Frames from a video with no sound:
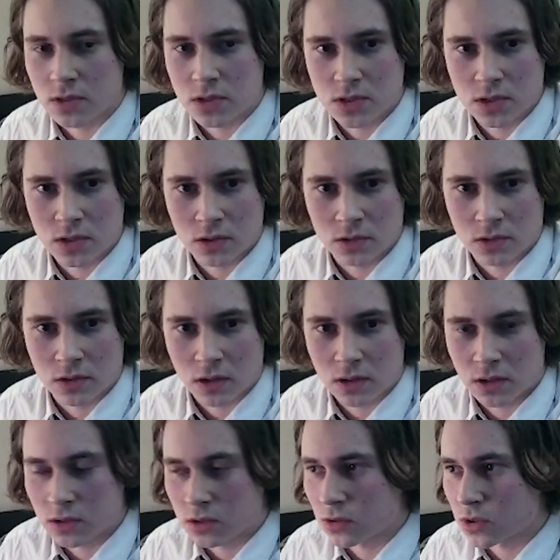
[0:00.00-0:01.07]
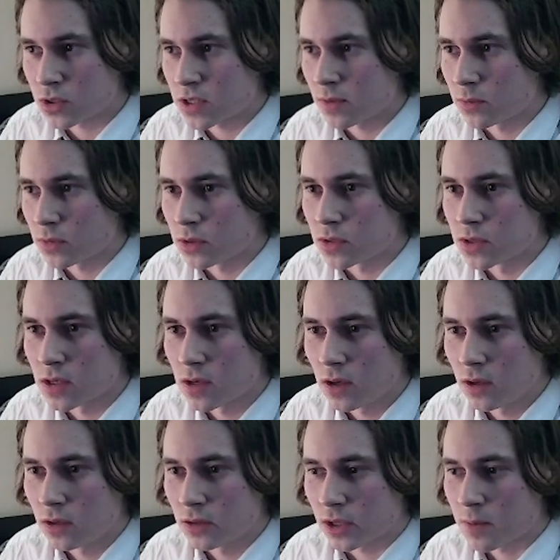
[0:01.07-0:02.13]
see like it resembles
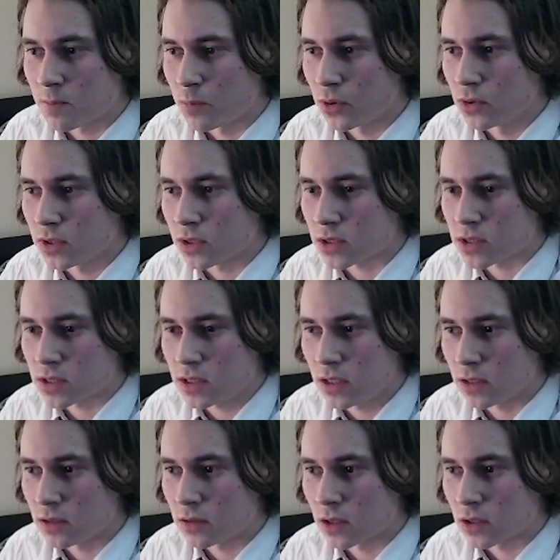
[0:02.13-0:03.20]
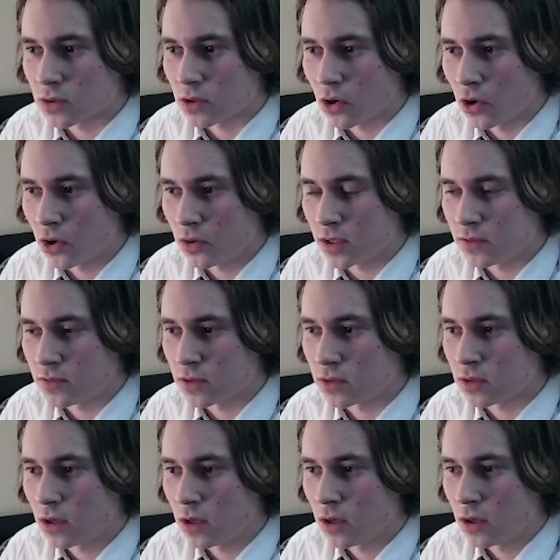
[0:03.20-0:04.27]
like a burning city, and her
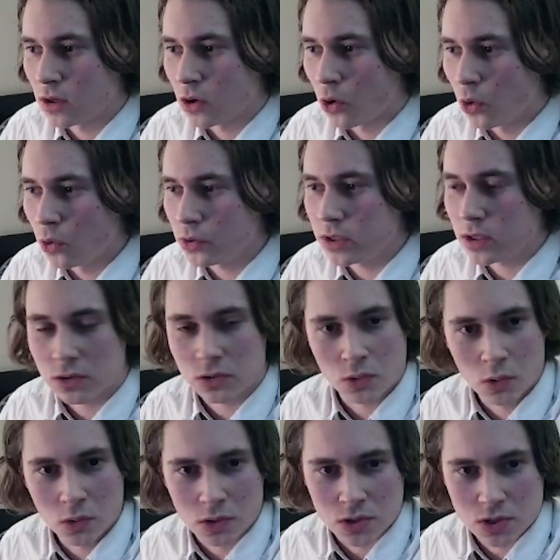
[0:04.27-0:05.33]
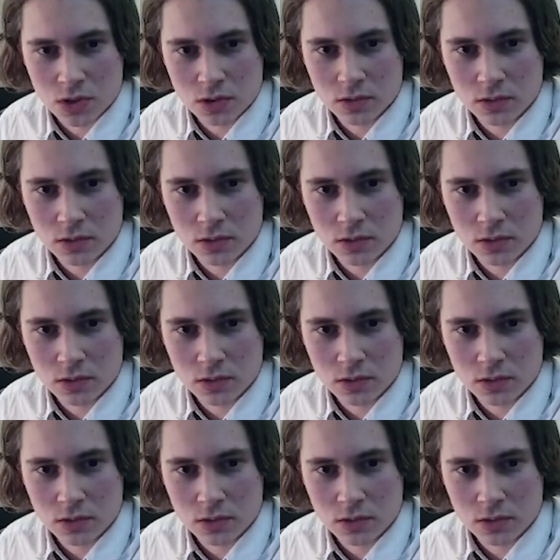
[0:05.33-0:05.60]
even holding a torch.